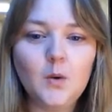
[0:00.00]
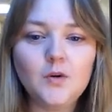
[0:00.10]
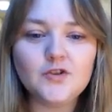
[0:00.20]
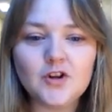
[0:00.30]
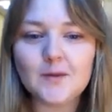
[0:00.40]

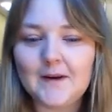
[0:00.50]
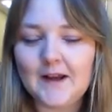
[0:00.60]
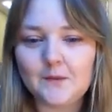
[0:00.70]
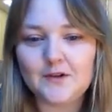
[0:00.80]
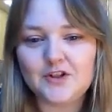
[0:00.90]
What drama
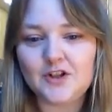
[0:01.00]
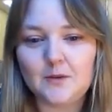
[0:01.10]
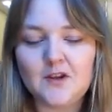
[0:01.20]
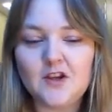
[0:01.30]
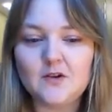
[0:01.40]
language should
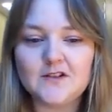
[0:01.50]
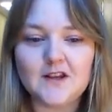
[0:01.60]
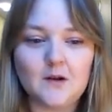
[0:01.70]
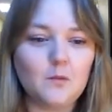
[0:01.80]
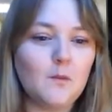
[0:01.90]
I be
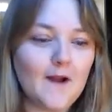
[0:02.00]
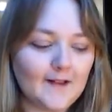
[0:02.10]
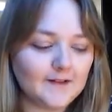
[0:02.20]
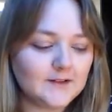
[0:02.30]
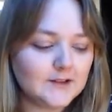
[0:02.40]
using?
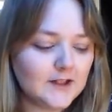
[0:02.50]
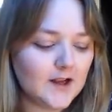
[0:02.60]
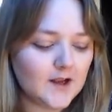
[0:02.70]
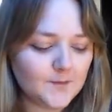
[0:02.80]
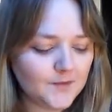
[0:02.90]
Well,
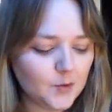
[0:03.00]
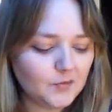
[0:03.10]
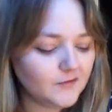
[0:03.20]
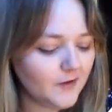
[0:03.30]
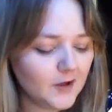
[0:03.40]
your
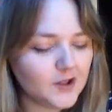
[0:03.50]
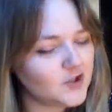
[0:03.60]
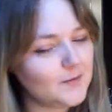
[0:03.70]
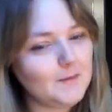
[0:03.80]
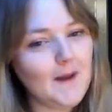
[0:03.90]
portfolio
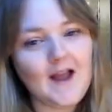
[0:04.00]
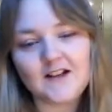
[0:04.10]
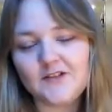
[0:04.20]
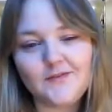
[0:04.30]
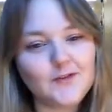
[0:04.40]
should be
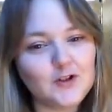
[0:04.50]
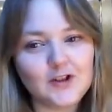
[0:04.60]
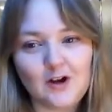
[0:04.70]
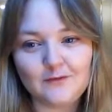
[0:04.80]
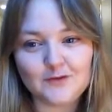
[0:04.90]
packed
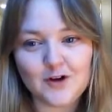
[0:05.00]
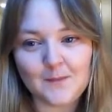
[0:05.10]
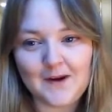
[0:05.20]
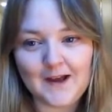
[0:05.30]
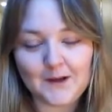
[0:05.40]
full of
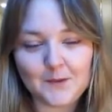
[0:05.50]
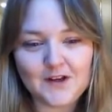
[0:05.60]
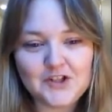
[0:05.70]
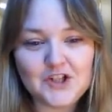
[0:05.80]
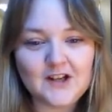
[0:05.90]
drama
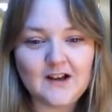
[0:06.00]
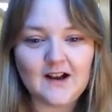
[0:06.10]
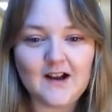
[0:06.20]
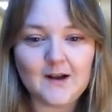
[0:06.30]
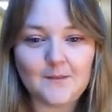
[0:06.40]
language
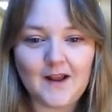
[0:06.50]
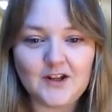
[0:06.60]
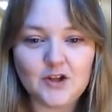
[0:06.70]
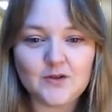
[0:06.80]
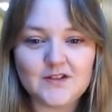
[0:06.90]

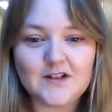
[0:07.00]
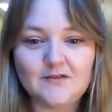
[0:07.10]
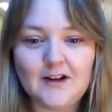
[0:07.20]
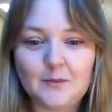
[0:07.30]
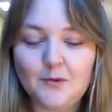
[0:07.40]
and used in
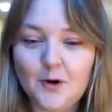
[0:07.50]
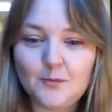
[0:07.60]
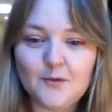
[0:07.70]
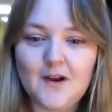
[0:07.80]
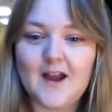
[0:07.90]
a really
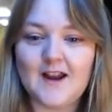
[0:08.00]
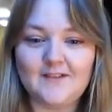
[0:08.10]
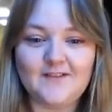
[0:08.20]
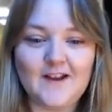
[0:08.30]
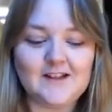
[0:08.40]
appropriate and
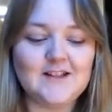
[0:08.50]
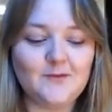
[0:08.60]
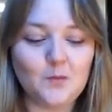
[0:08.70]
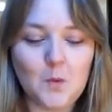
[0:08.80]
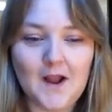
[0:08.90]

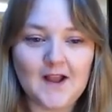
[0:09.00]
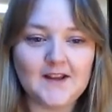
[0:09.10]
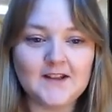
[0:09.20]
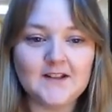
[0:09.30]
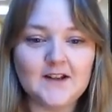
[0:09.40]
effective
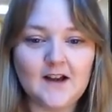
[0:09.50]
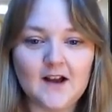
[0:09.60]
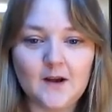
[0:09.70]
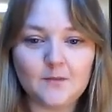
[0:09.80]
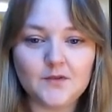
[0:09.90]
way.
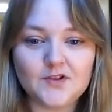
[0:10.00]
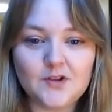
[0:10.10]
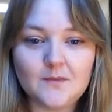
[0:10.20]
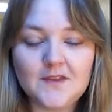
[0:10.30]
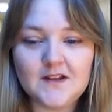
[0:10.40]

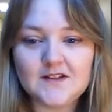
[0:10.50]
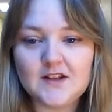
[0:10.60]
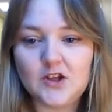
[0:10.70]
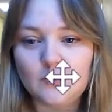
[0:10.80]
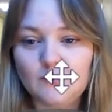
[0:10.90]
Some things
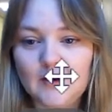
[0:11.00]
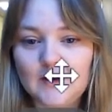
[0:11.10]
that you